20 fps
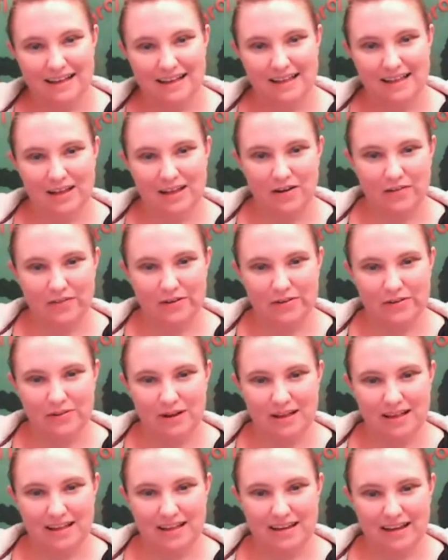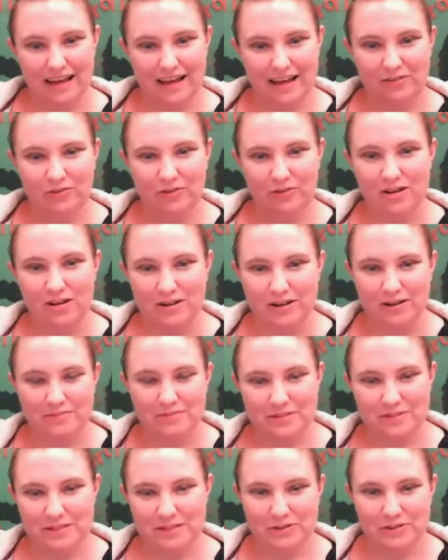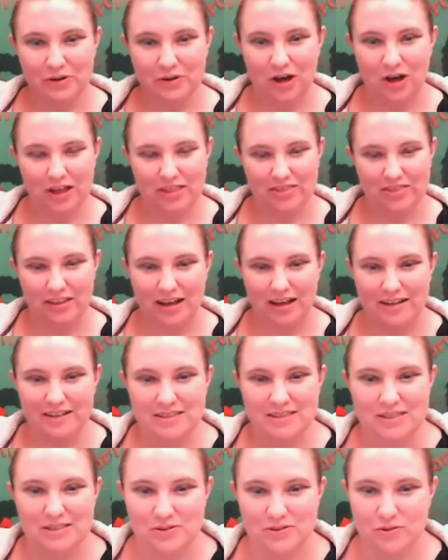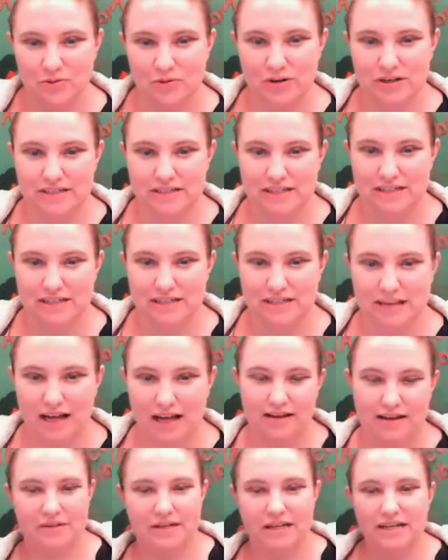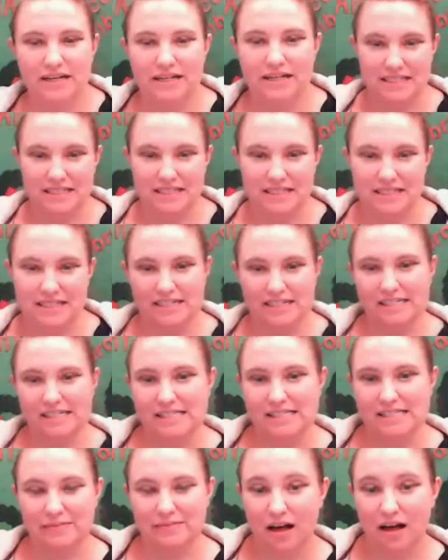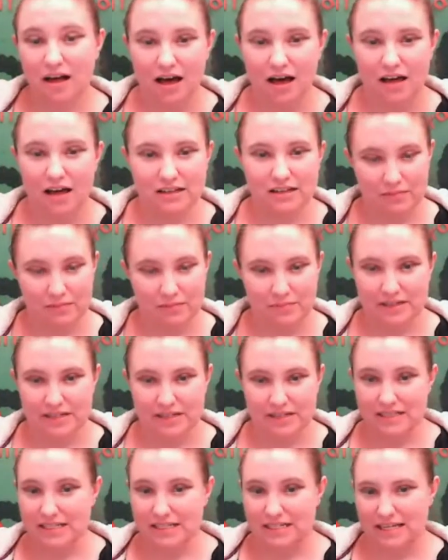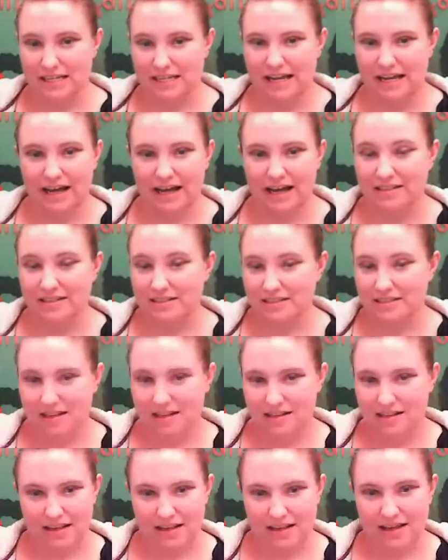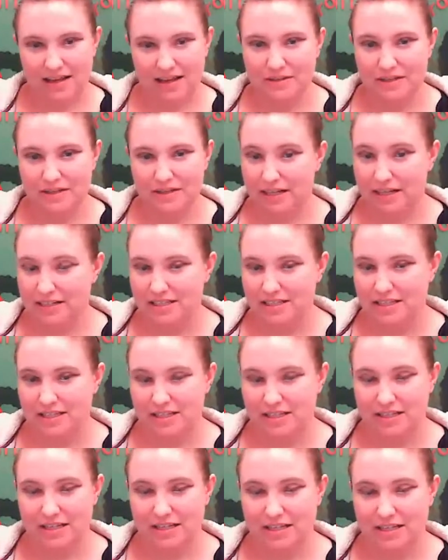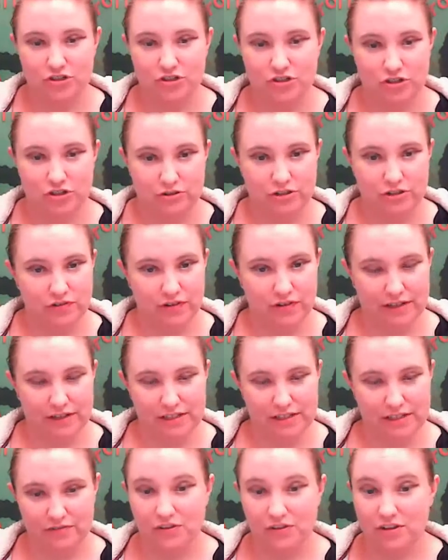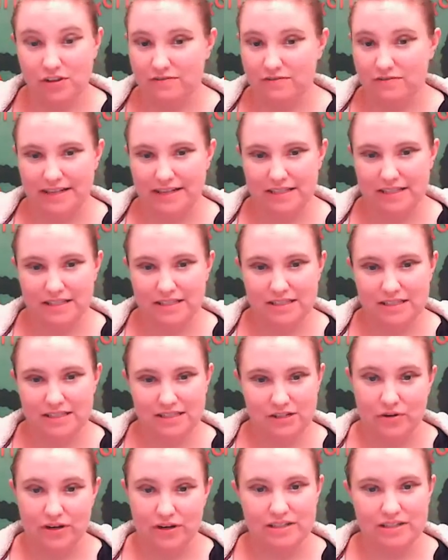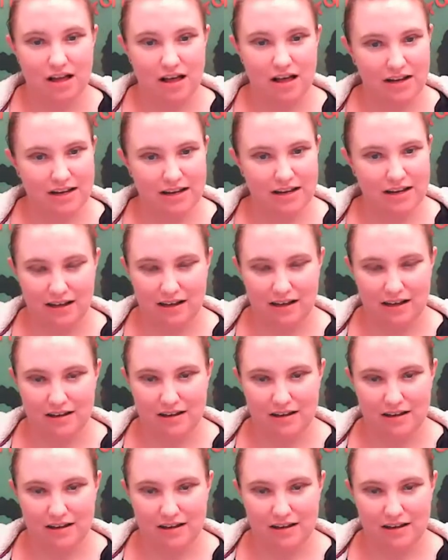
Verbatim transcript: Hello, everyone, and welcome to Online Story Time. Today's theme is Hanukkah because today at sunset begins the Jewish festival of lights known as Hanukkah.